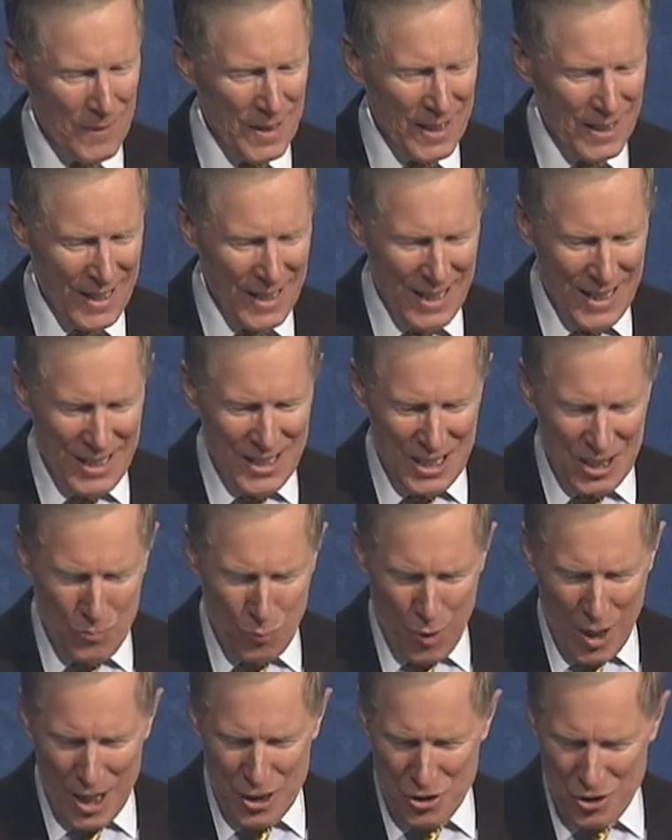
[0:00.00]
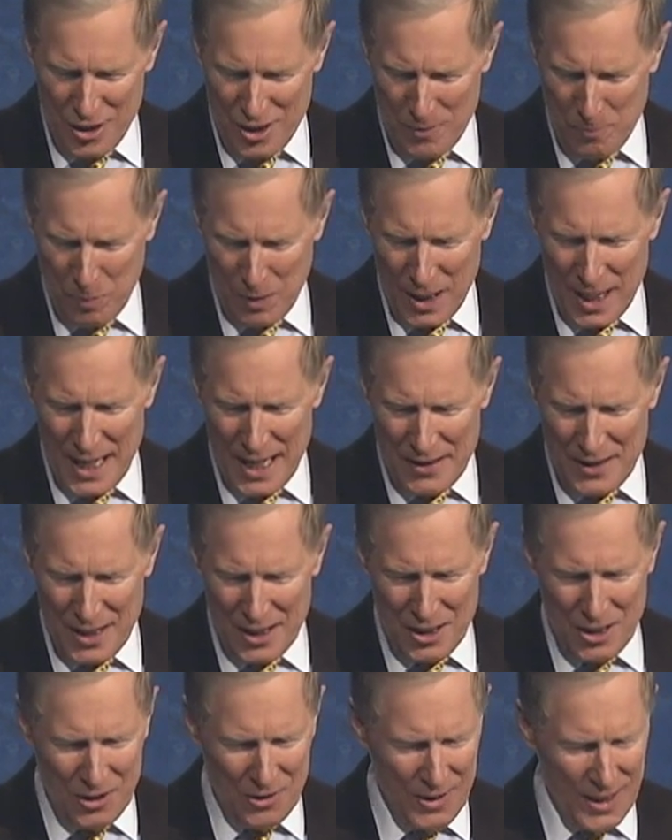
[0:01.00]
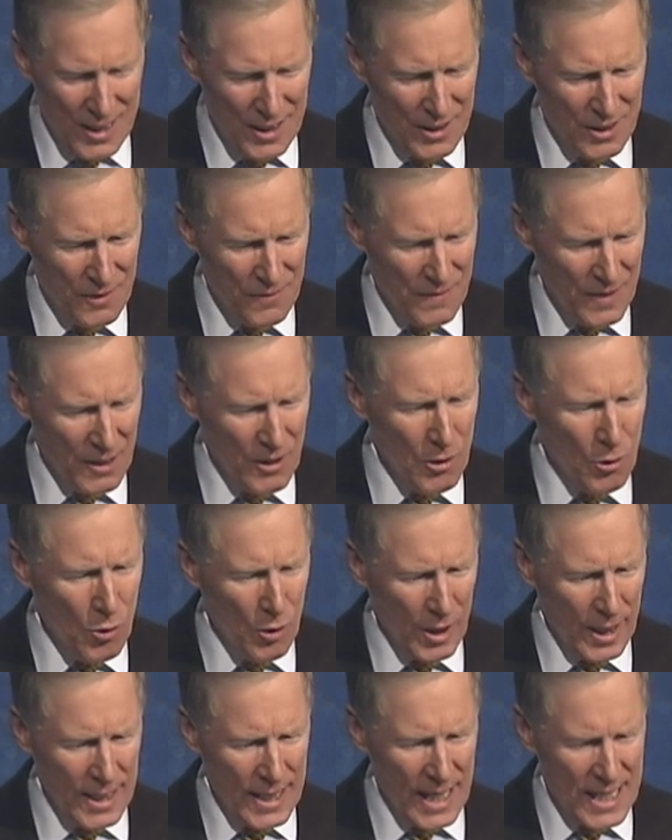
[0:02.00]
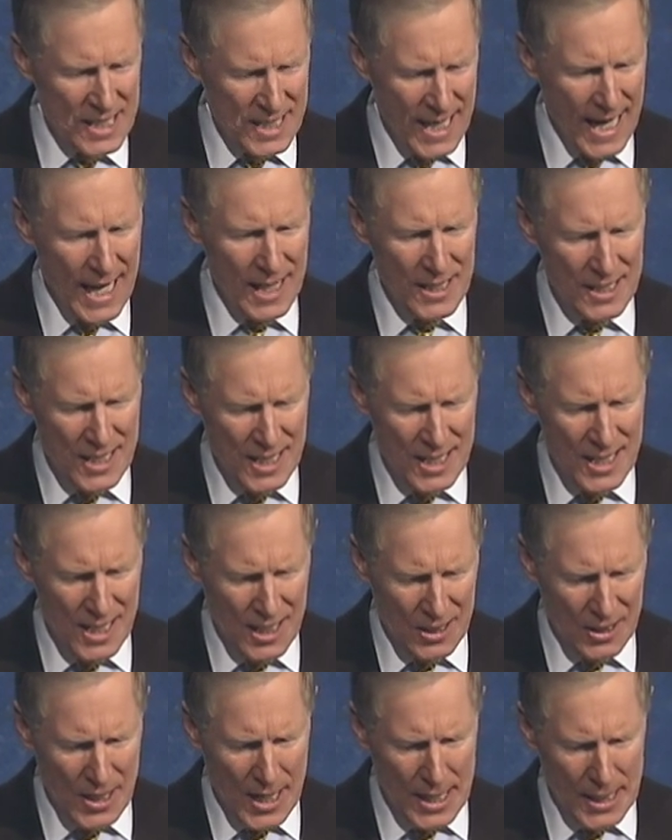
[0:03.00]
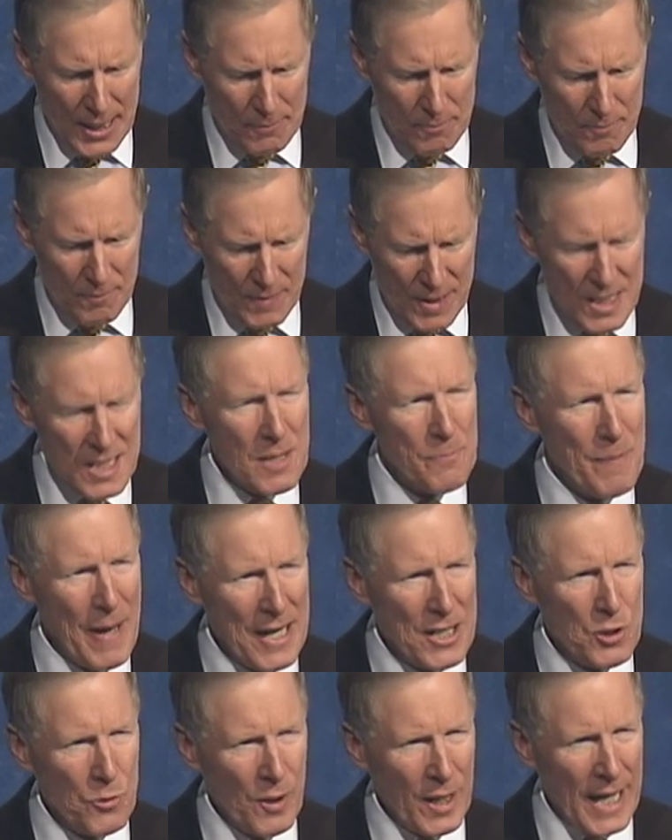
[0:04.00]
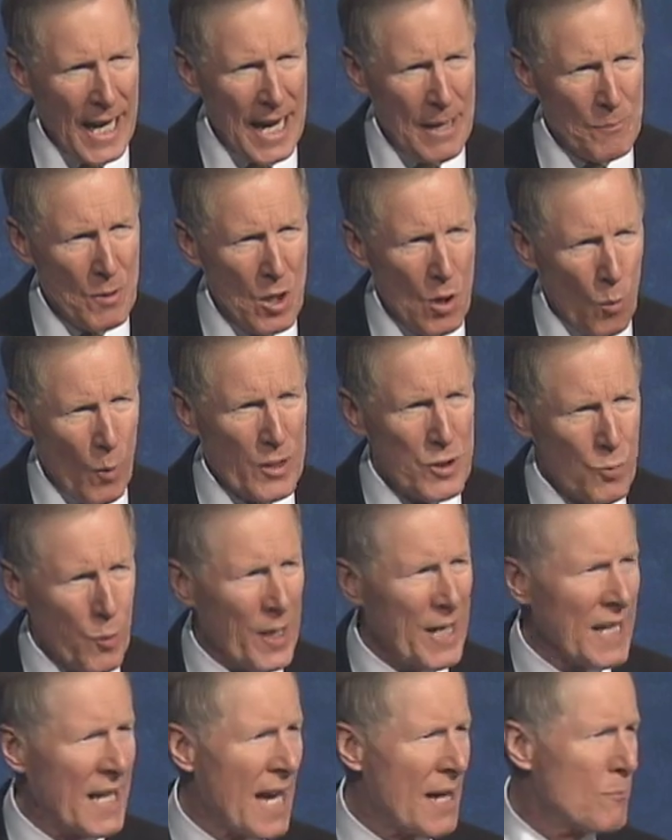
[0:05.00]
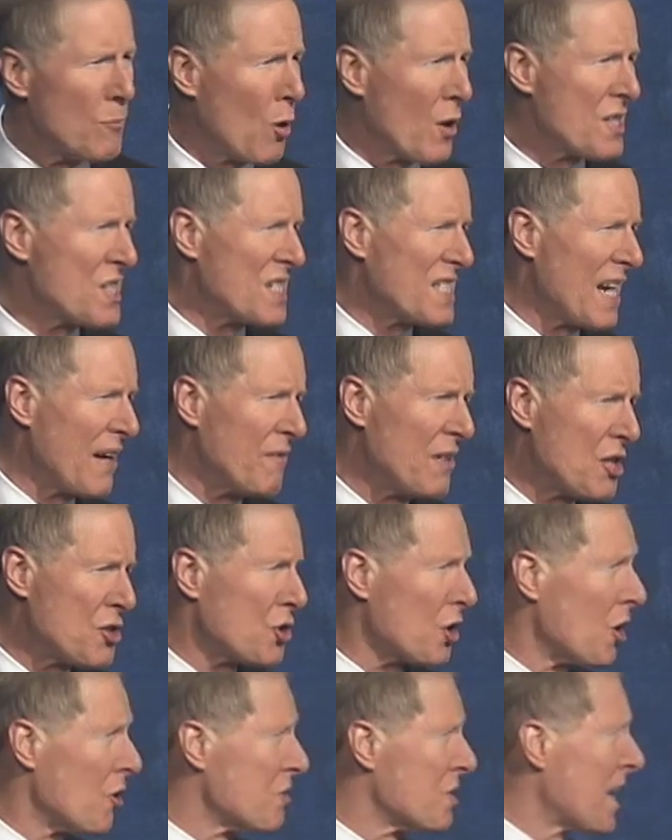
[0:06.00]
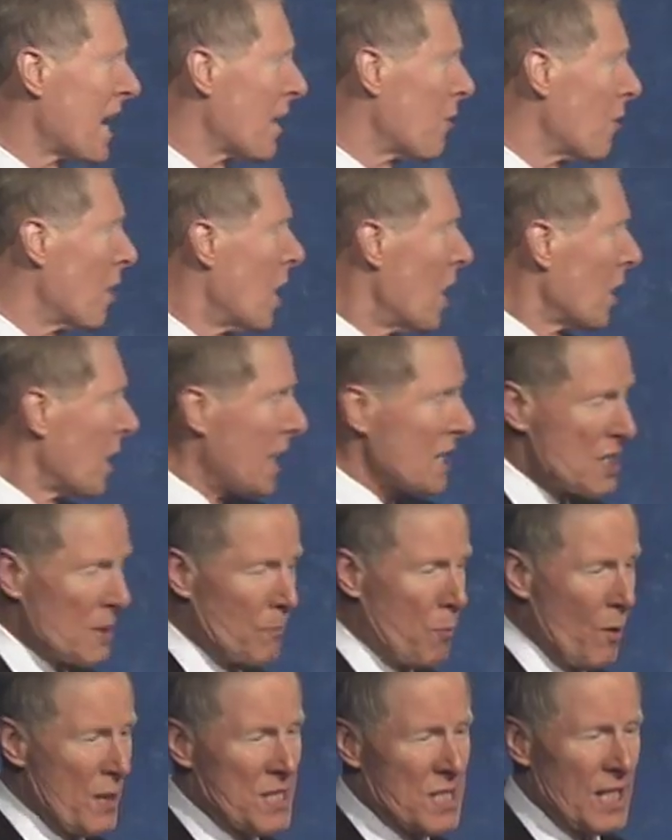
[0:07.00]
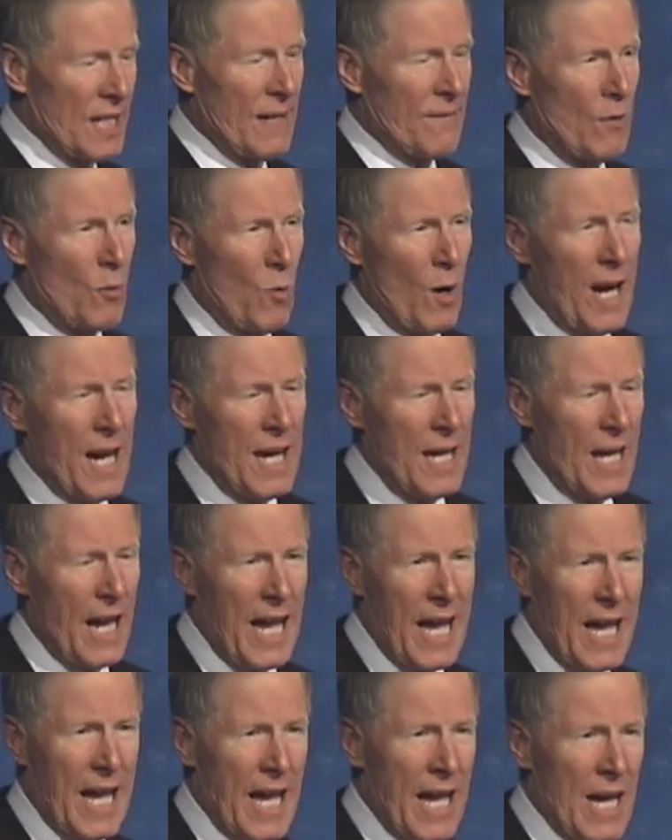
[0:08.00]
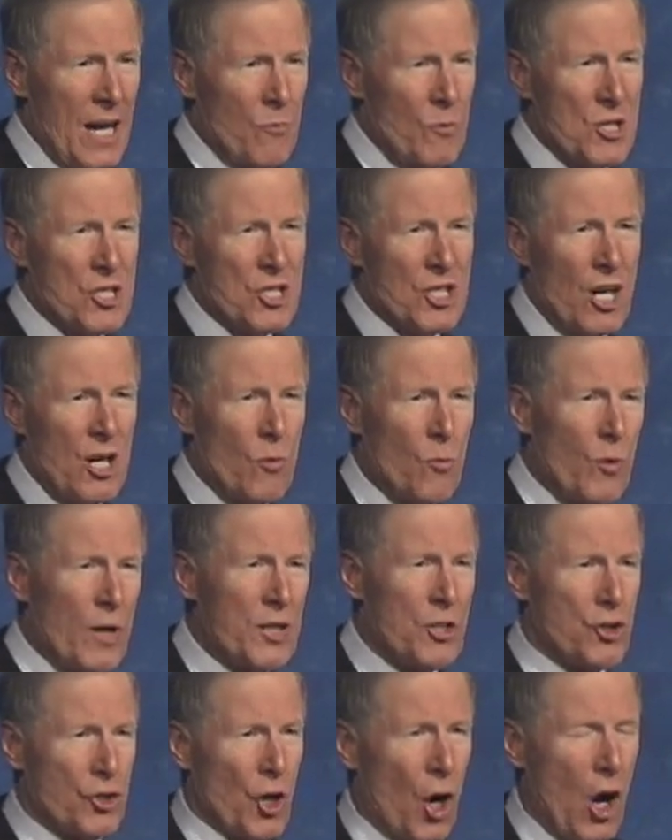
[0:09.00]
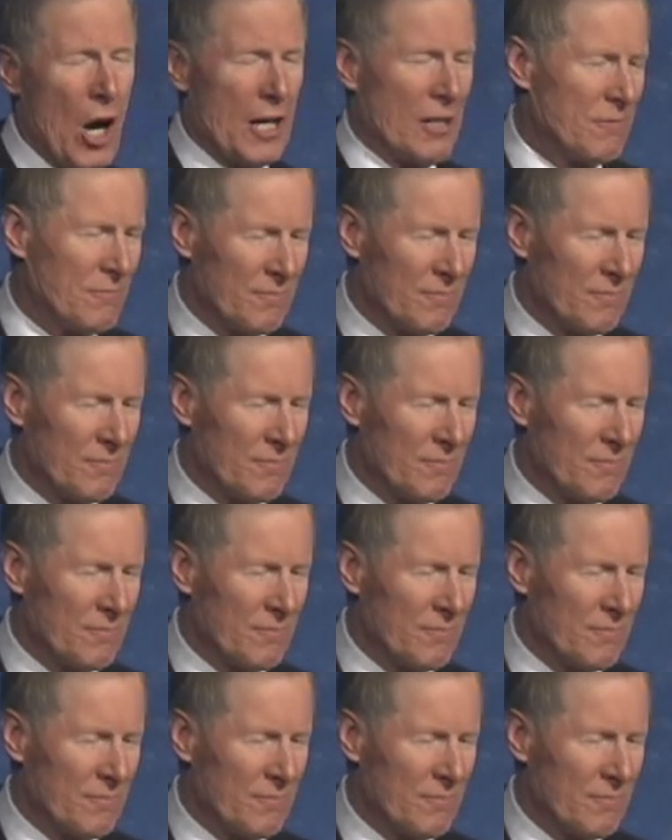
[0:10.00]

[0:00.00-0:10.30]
uh, just watching you play that you're, uh, you're a very organized, talented young lady. Let's get back to our game. 120 Kenmoor, 70 Charles Carroll. Lots of points to give away, and we start with John.